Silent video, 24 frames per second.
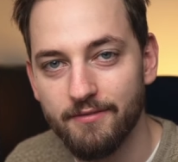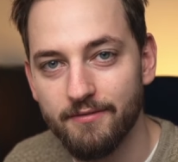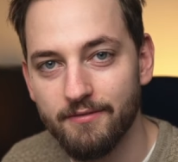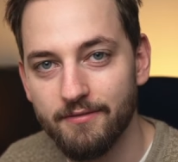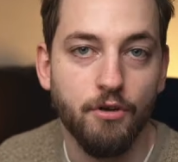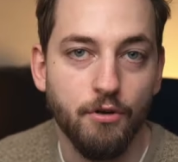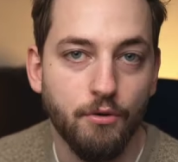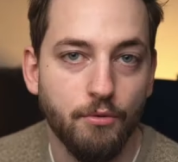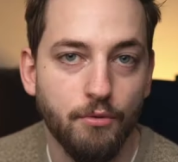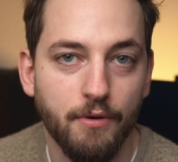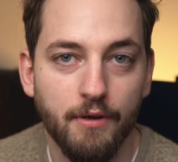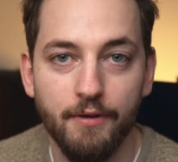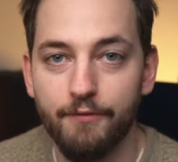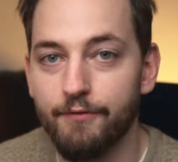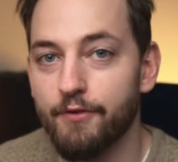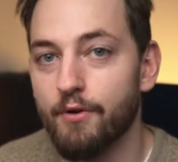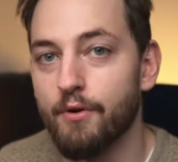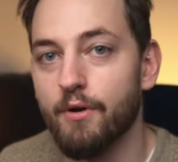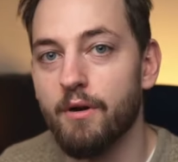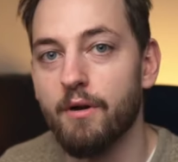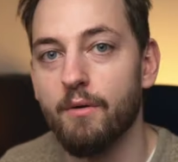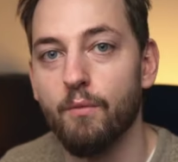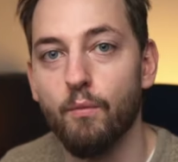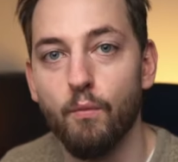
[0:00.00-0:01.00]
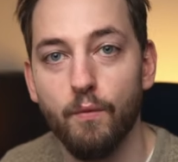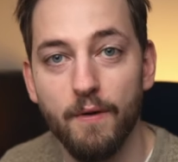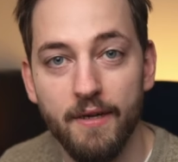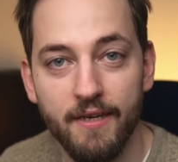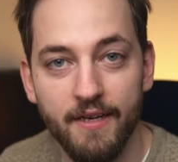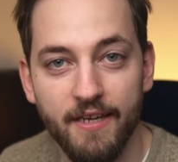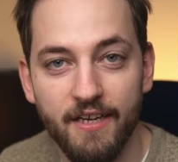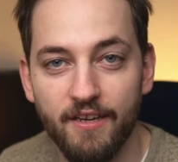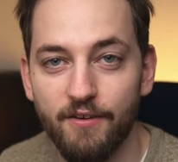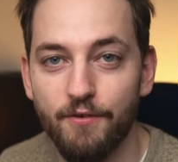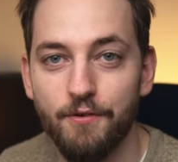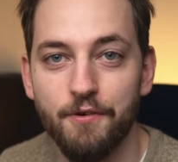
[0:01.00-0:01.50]
So if you're a
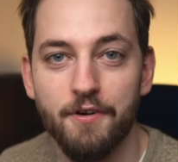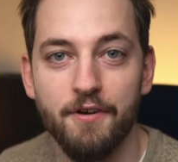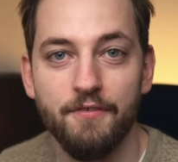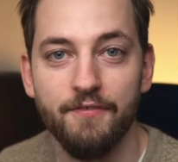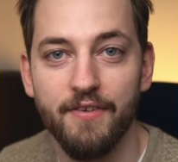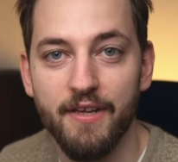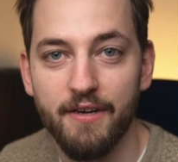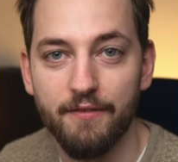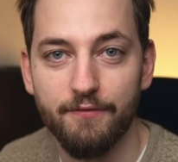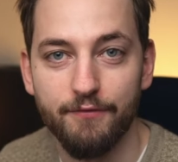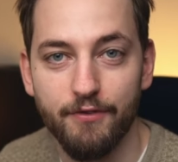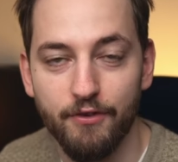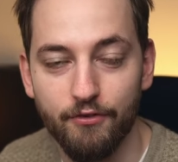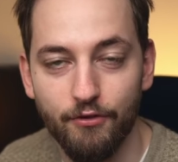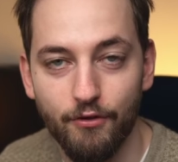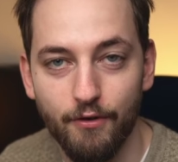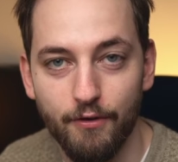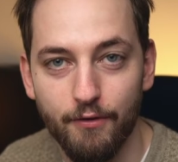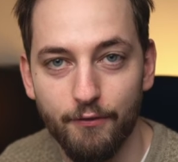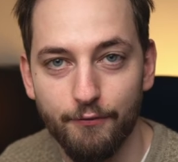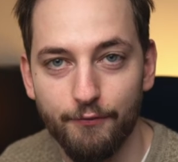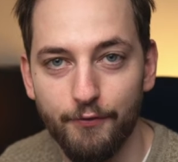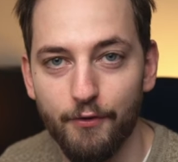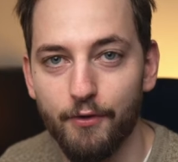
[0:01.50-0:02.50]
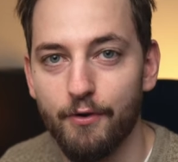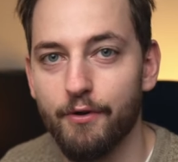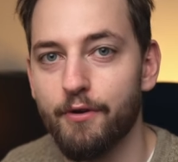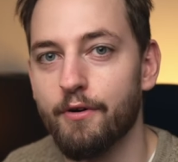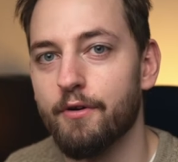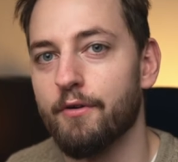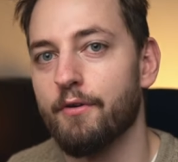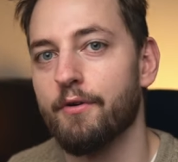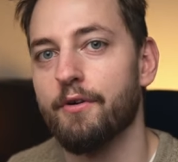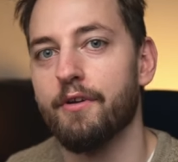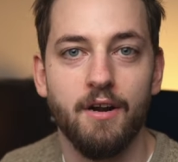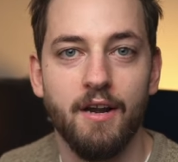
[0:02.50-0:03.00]
wedding or event
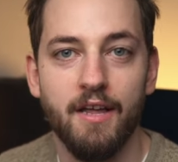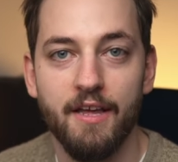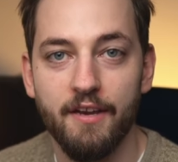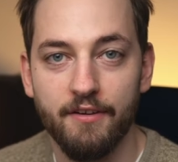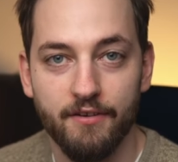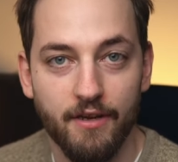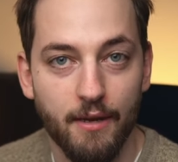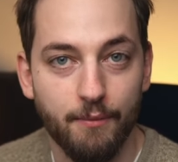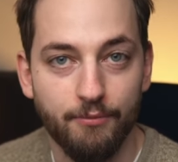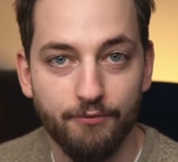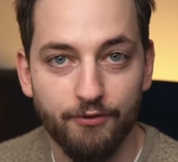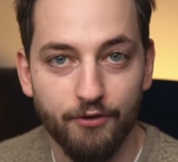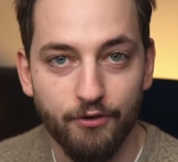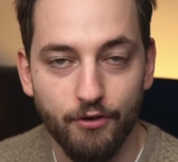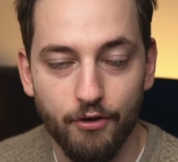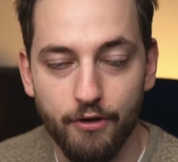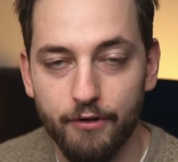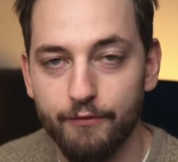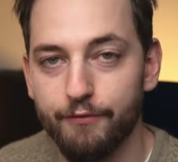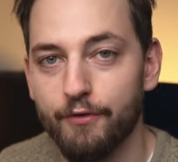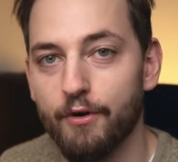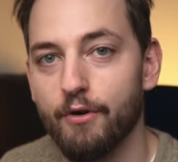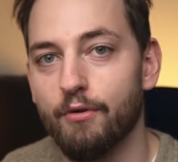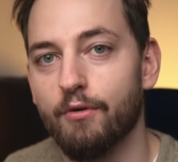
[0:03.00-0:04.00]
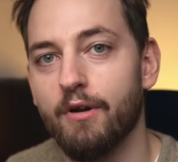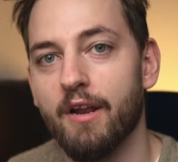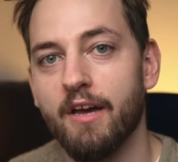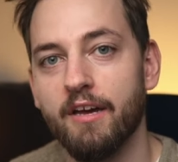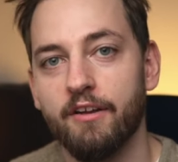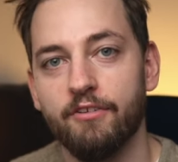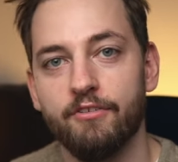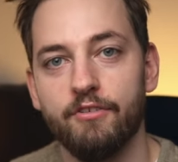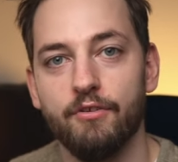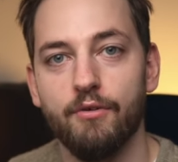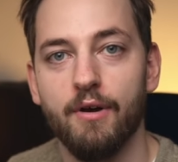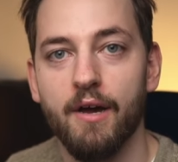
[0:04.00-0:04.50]
photographer or a landscape photographer who
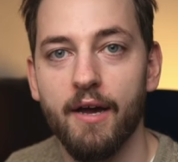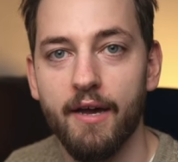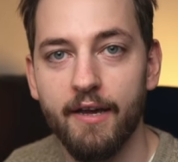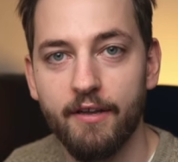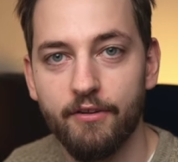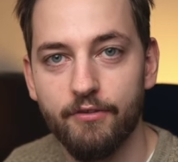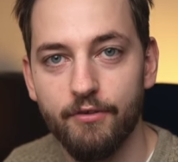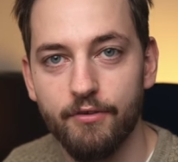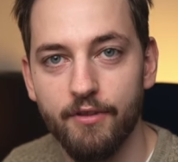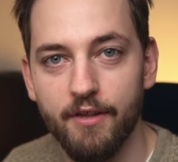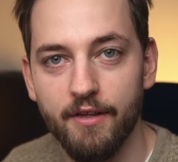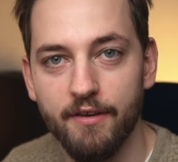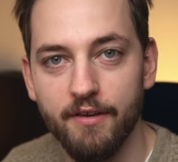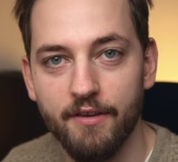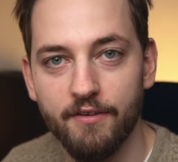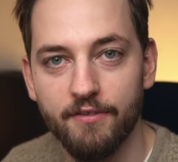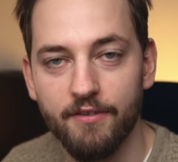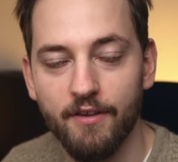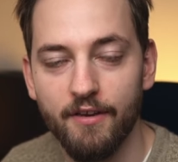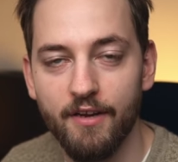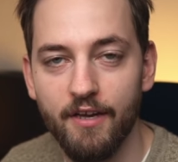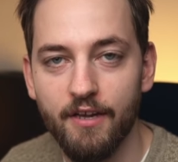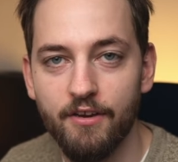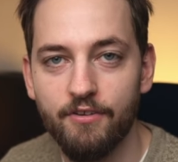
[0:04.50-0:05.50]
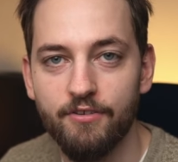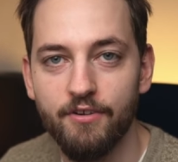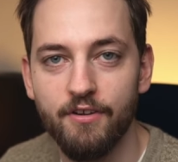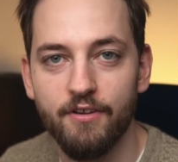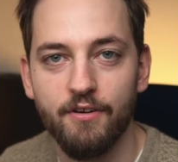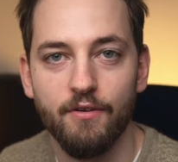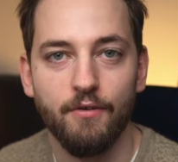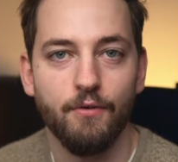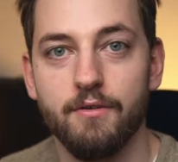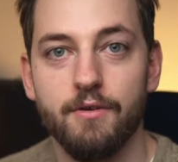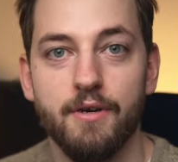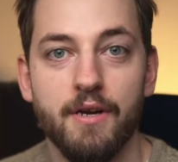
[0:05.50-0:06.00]
likes to hike to their
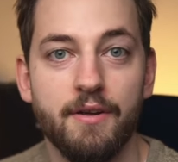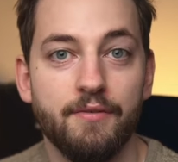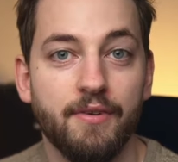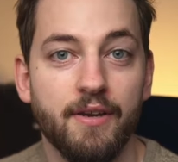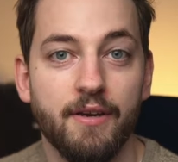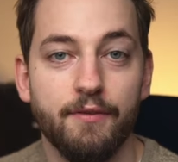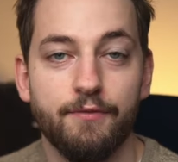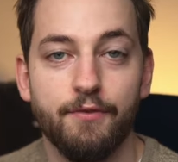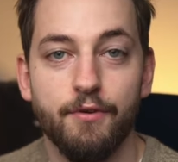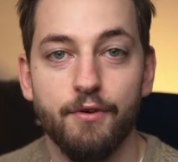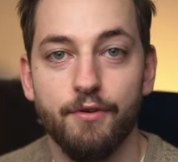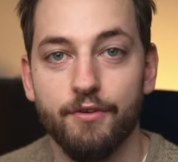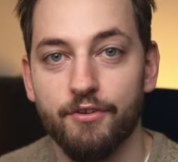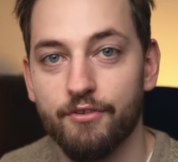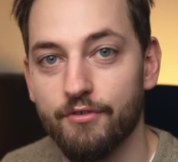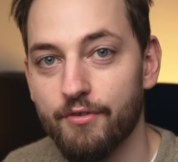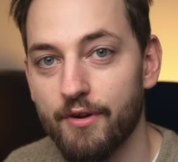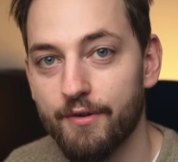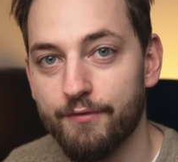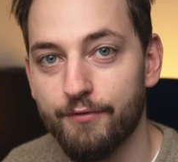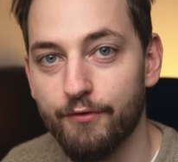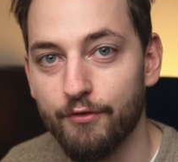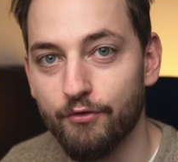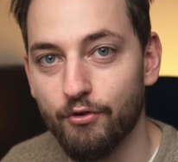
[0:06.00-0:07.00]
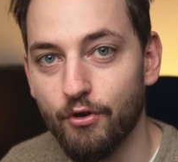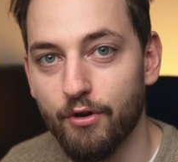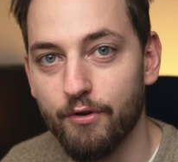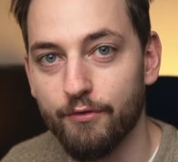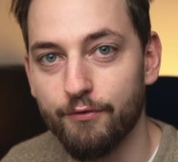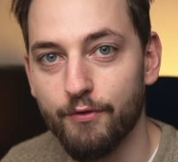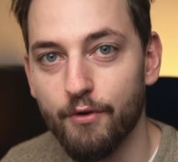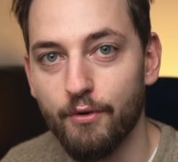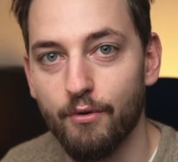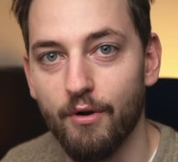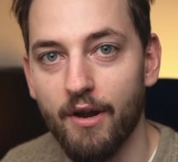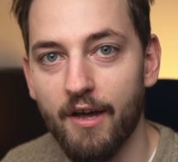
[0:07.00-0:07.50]
destination, or even if you're a street
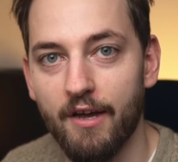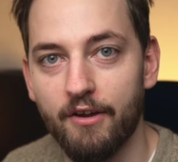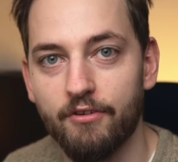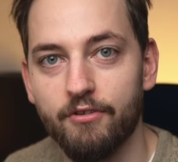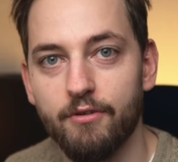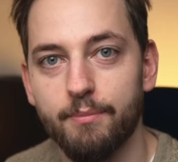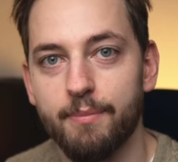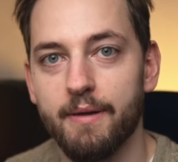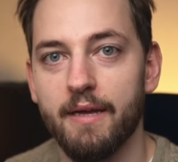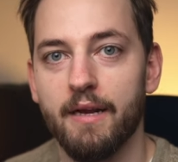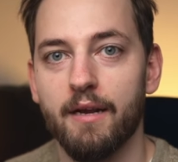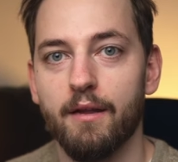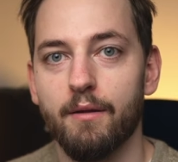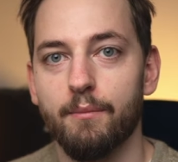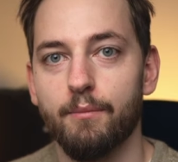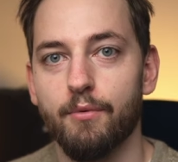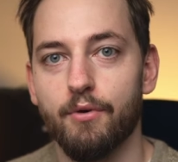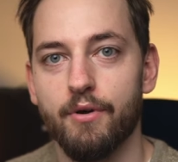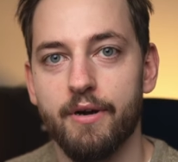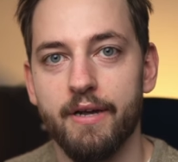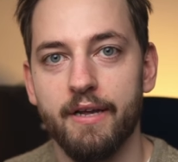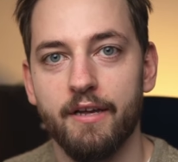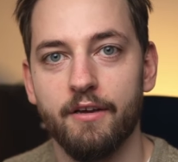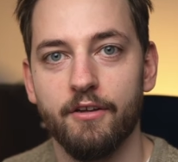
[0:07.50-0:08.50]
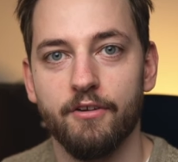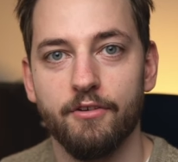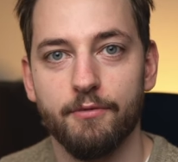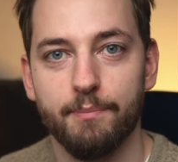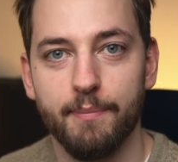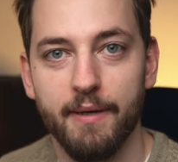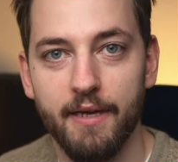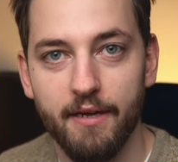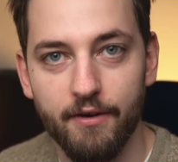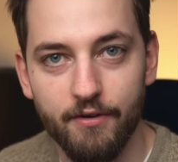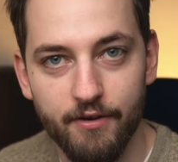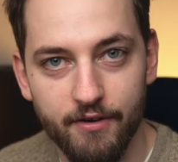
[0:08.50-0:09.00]
photographer who likes to be a little more
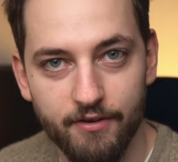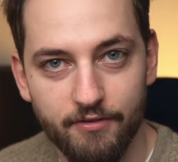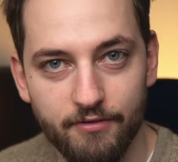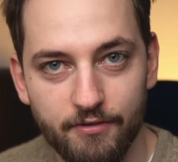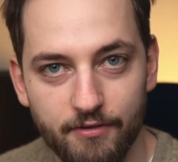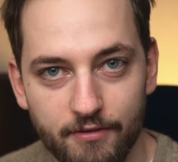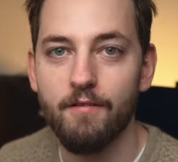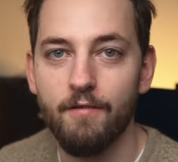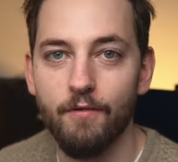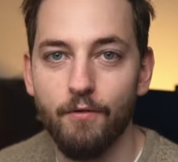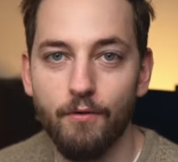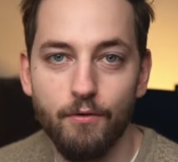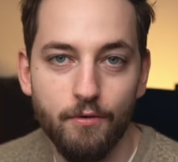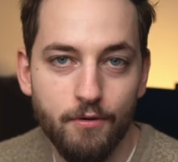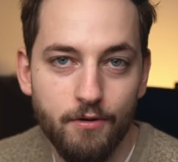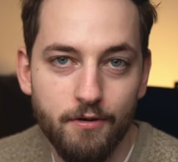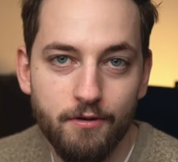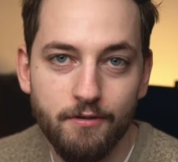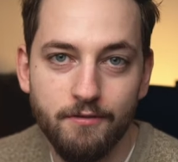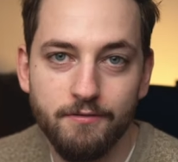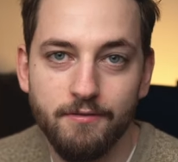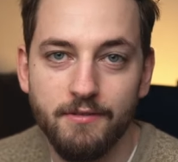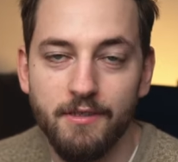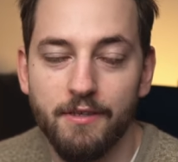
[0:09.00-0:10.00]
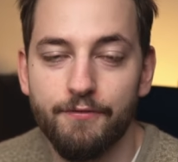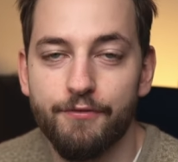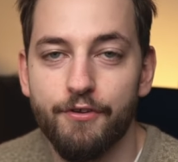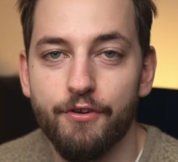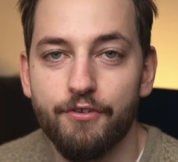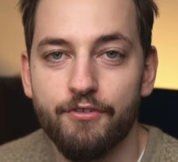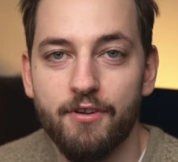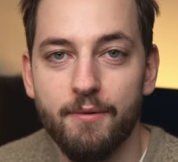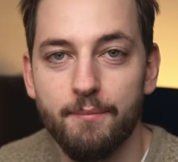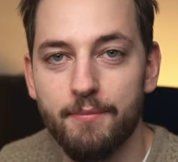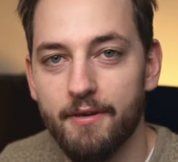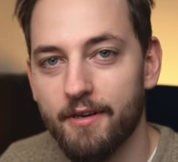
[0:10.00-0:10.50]
inconspicuous, or if
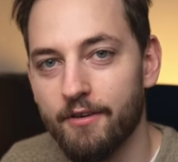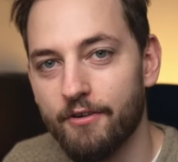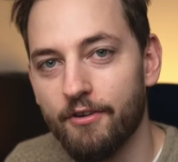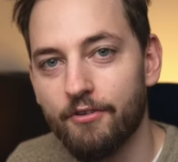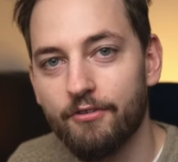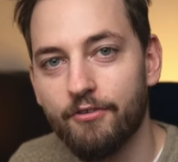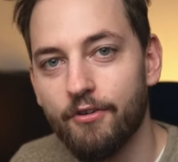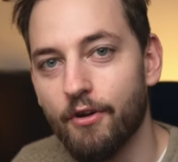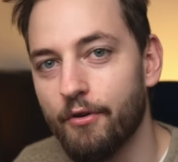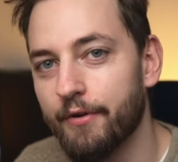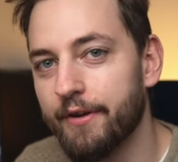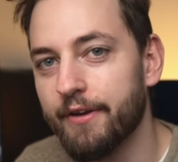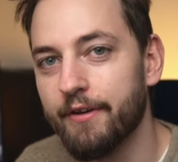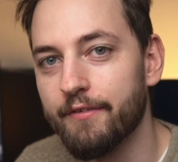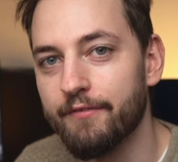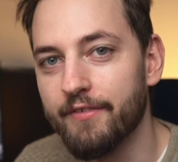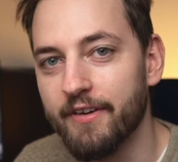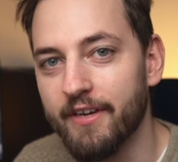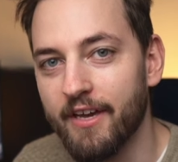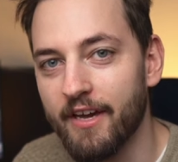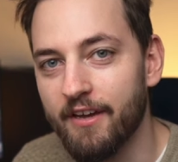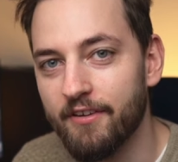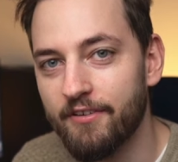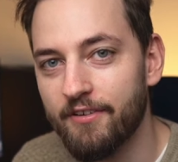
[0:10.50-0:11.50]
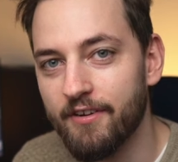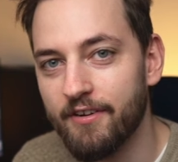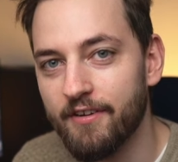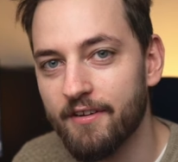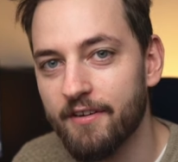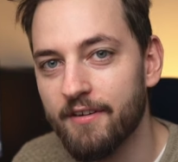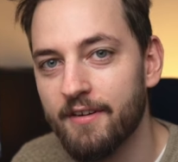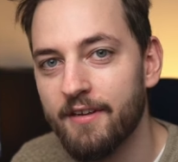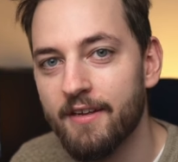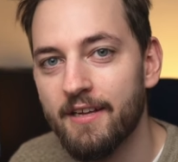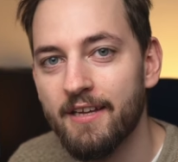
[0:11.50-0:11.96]
you're simply just going on vacation,